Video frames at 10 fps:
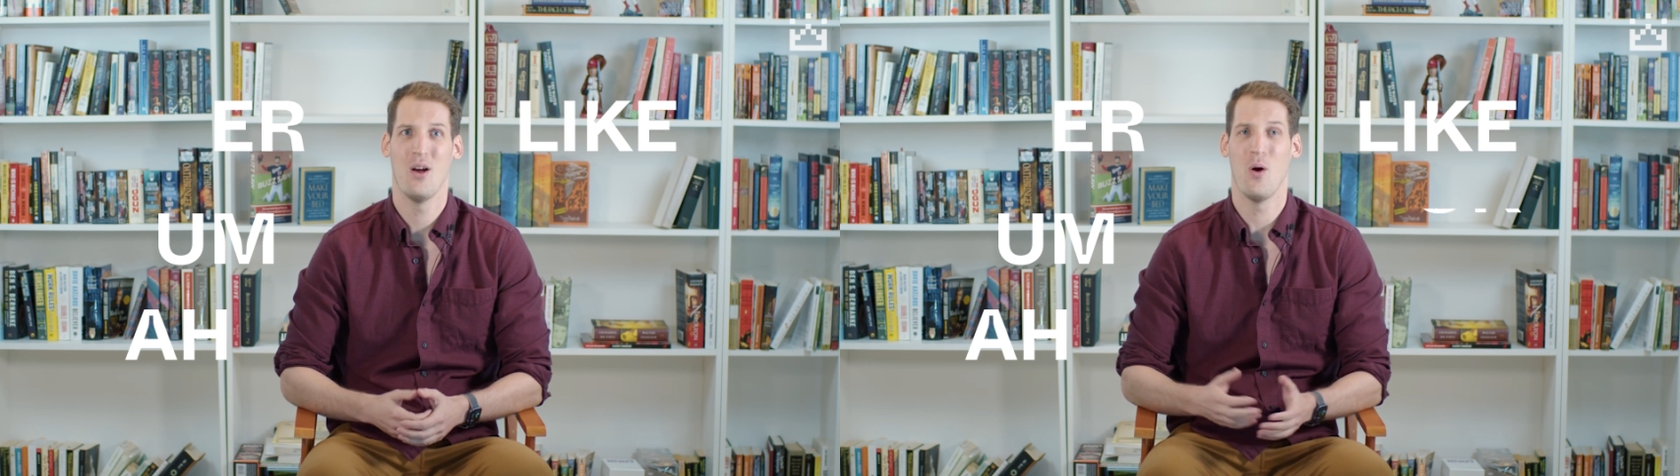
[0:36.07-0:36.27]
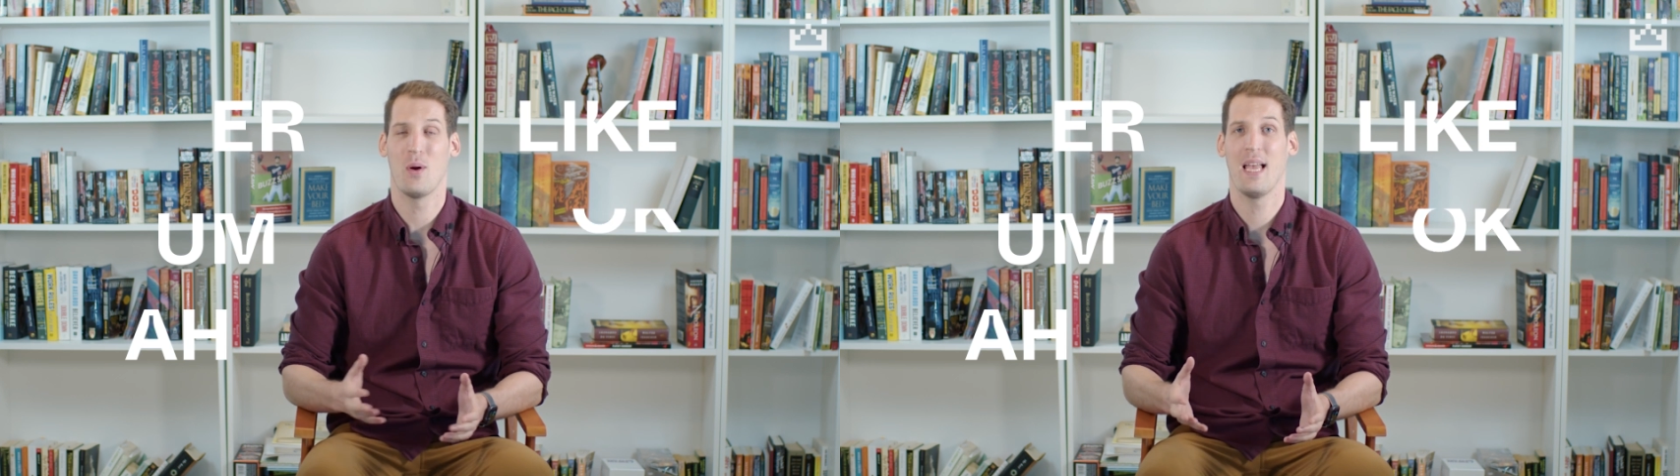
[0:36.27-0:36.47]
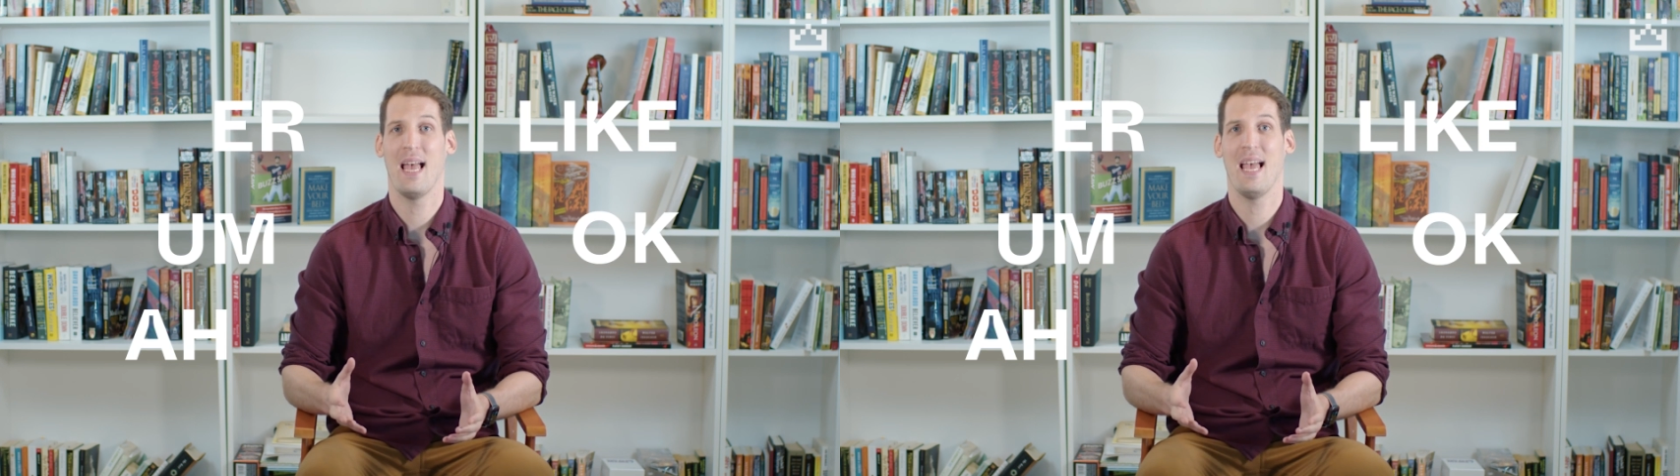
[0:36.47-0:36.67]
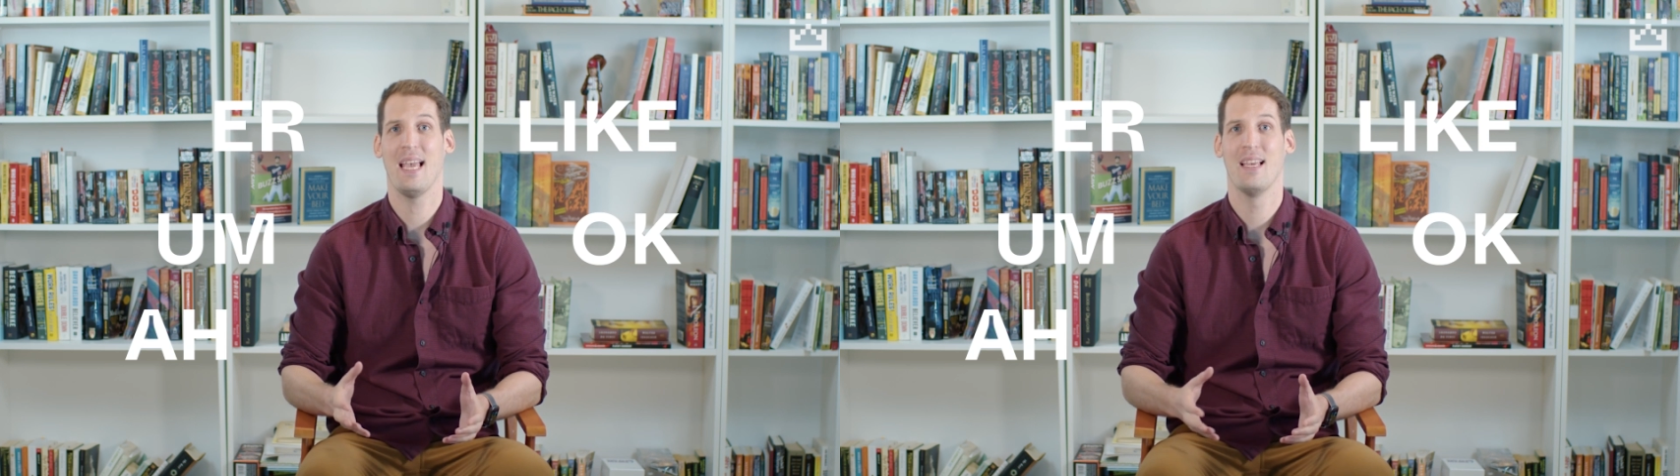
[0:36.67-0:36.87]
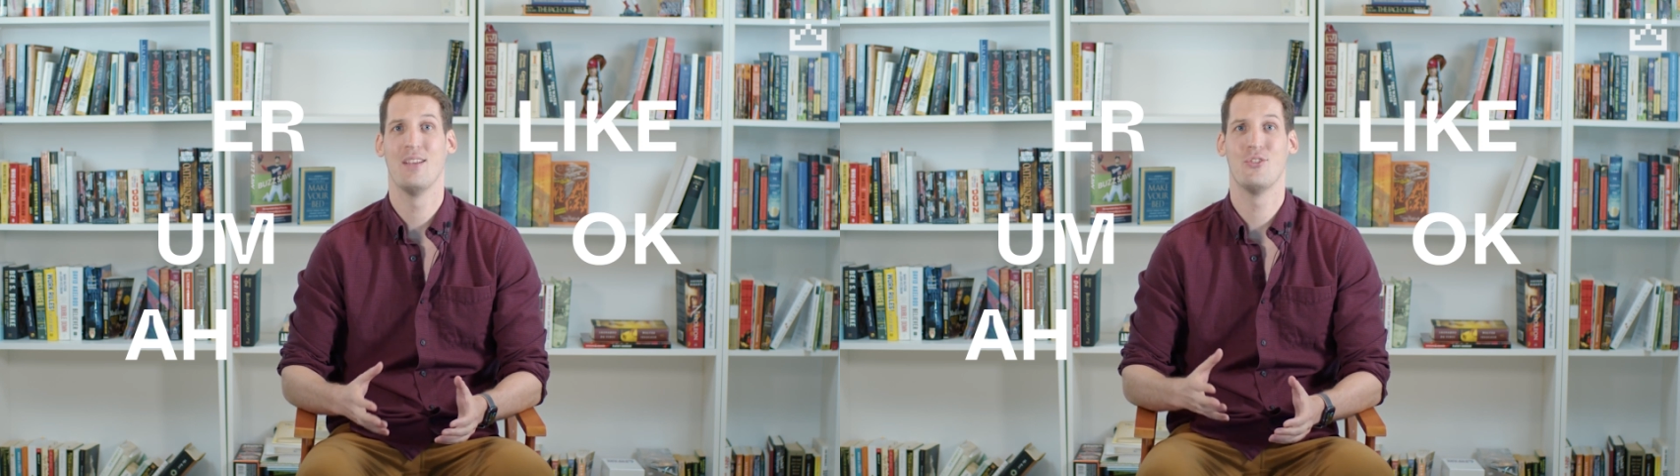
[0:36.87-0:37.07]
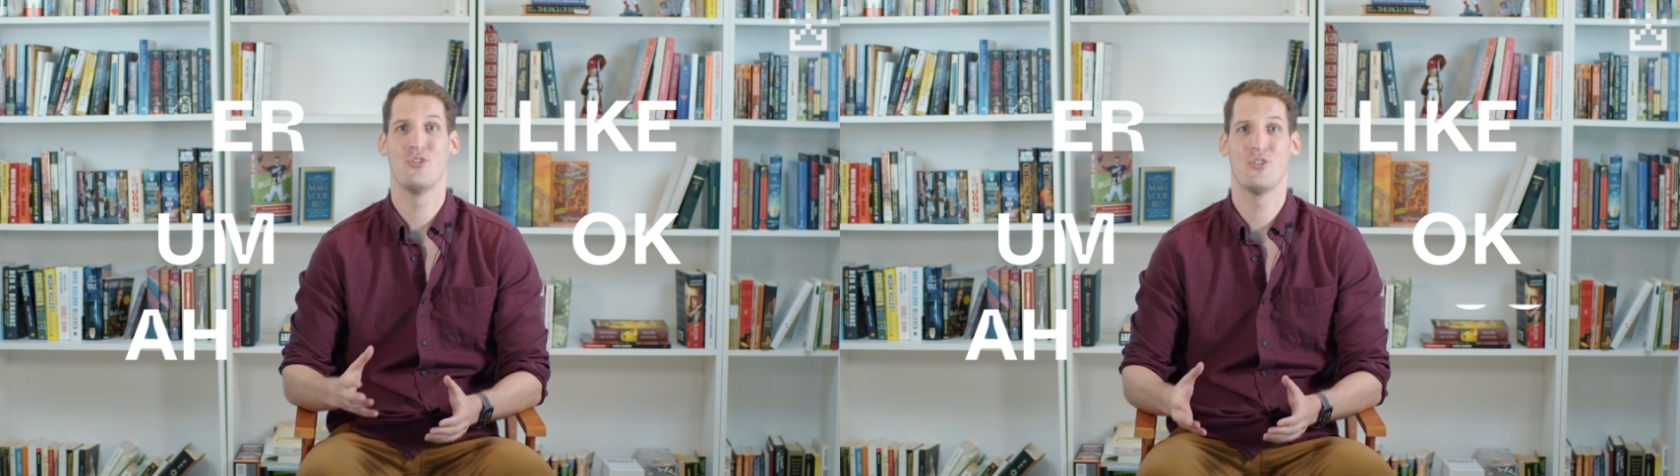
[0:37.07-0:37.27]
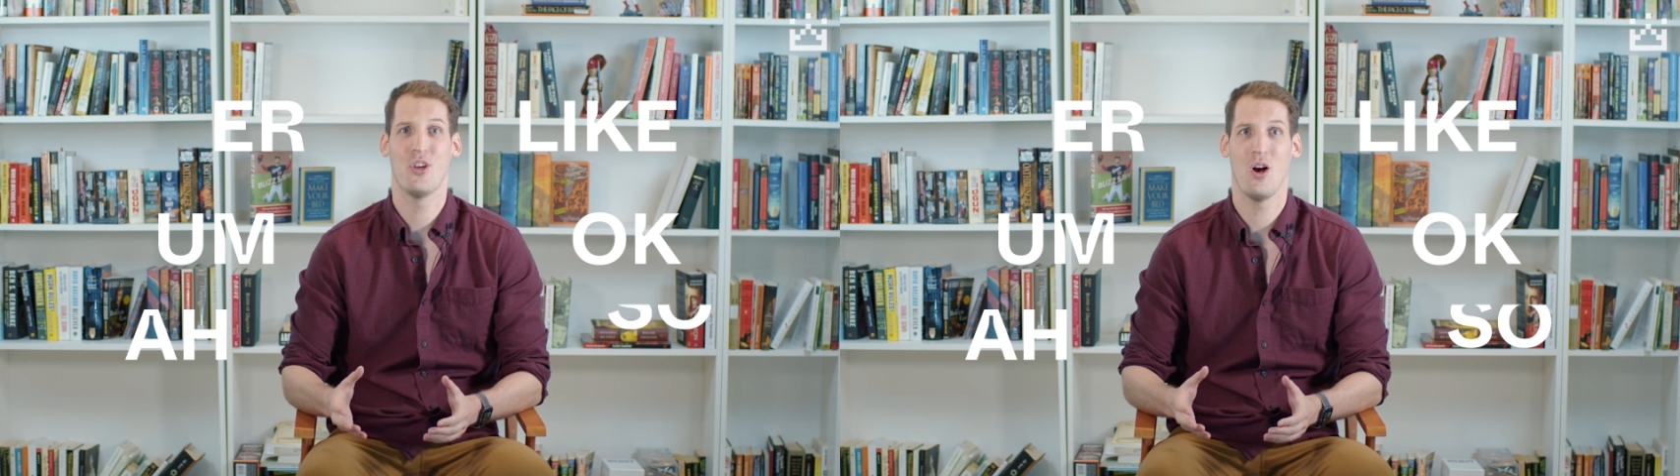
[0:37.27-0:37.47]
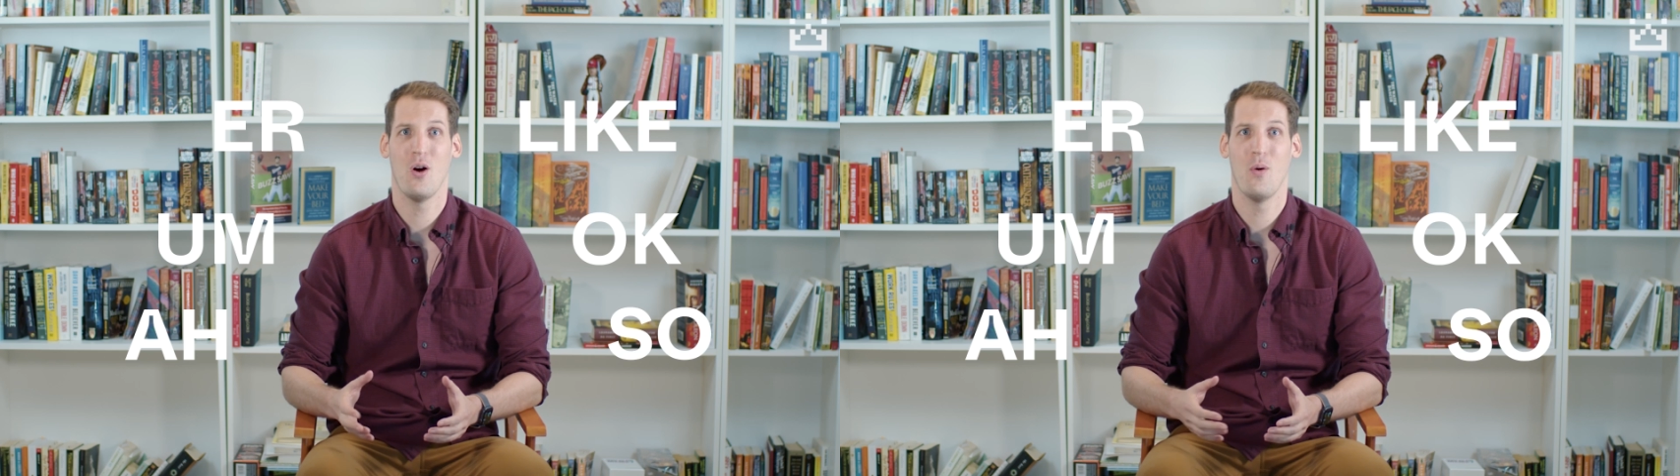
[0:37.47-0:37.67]
okay,
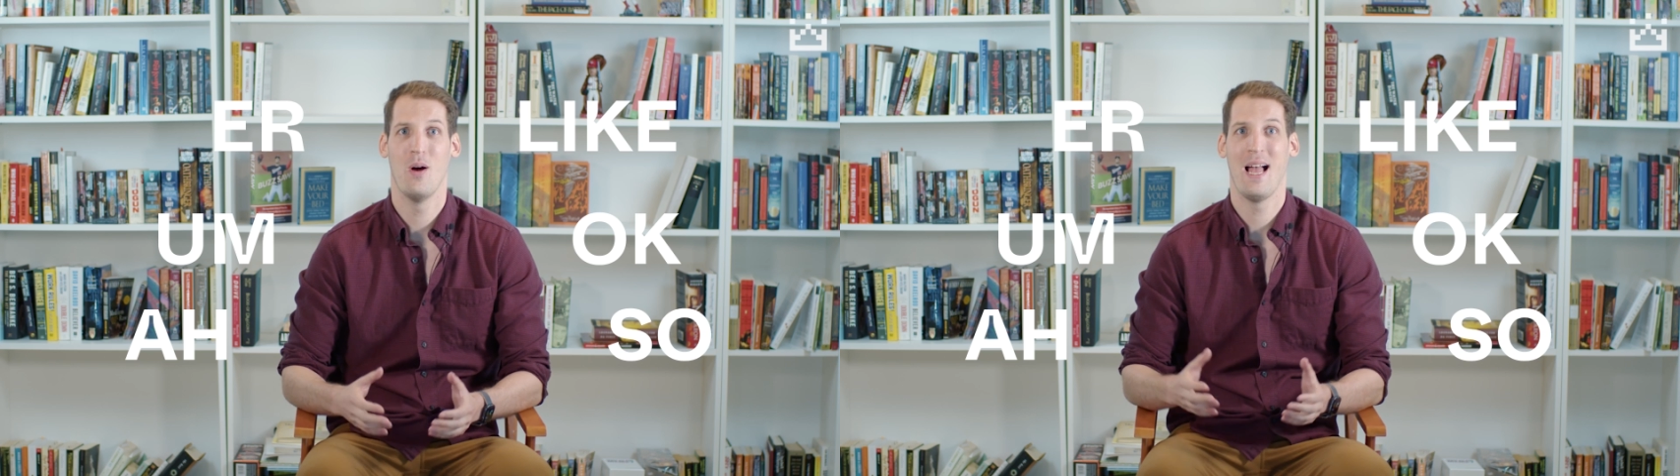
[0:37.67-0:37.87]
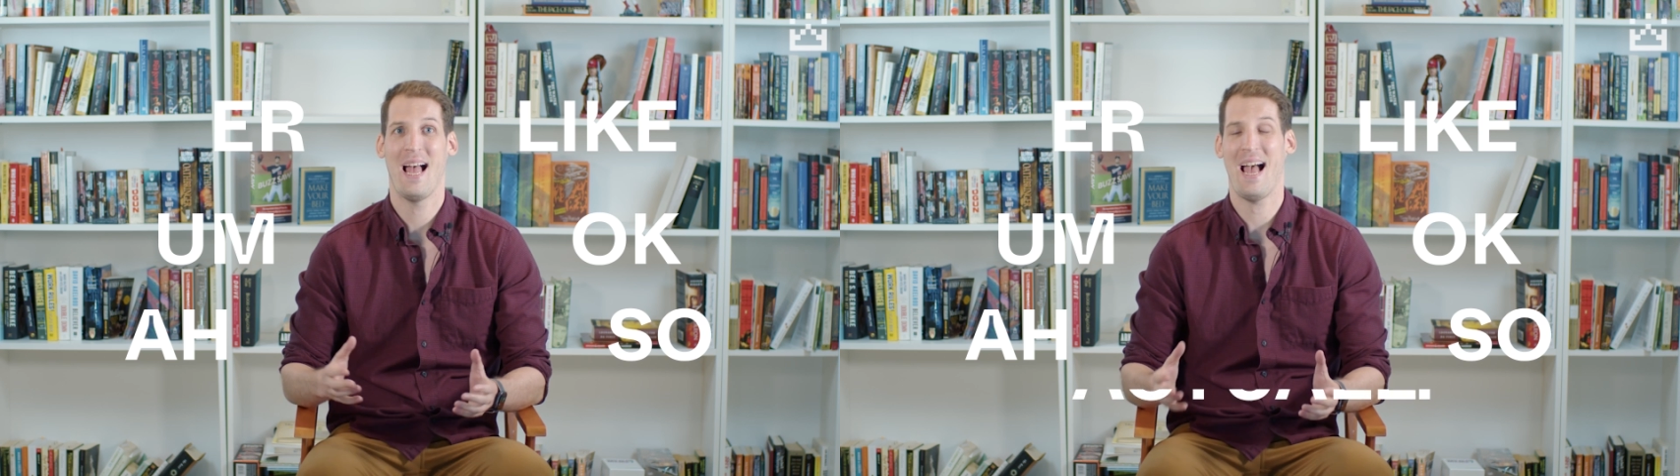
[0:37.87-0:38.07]
so,